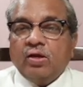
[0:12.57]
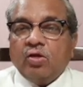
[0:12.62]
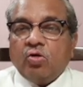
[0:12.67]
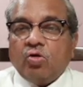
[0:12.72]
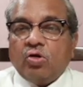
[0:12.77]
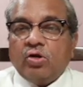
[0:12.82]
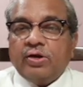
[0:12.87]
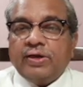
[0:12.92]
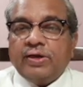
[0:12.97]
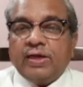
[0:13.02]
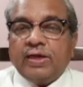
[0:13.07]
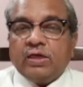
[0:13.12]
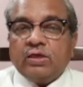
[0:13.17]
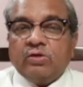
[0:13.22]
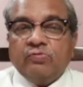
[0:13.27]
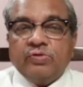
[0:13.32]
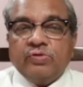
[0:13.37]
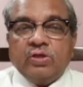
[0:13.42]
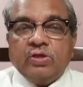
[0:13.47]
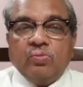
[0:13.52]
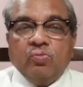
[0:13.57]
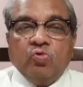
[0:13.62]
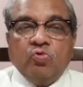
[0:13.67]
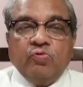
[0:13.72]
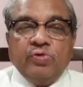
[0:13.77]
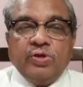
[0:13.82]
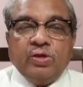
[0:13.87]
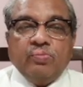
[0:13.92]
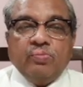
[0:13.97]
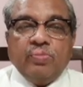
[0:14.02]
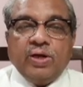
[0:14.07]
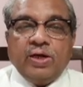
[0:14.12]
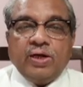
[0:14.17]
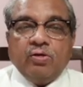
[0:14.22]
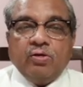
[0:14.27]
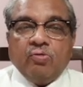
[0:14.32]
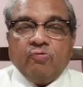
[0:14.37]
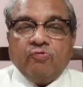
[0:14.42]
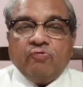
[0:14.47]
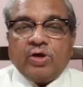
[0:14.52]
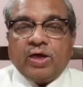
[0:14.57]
contact with a moving bed of